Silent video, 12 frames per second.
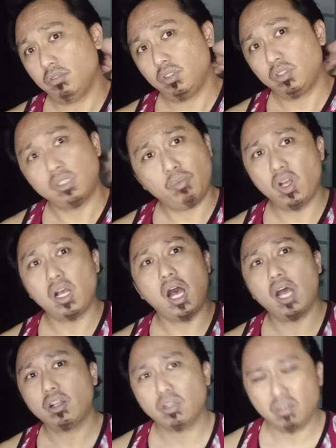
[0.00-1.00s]
someone
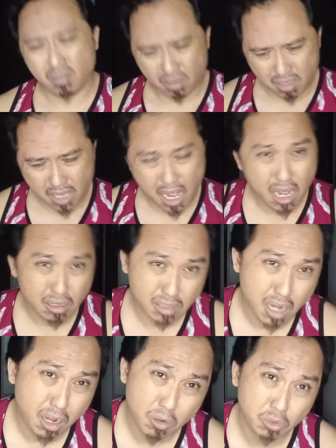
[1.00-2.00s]
got
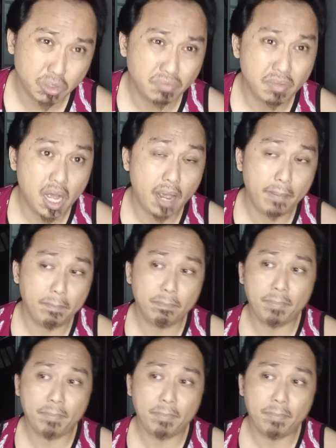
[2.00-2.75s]
hold of my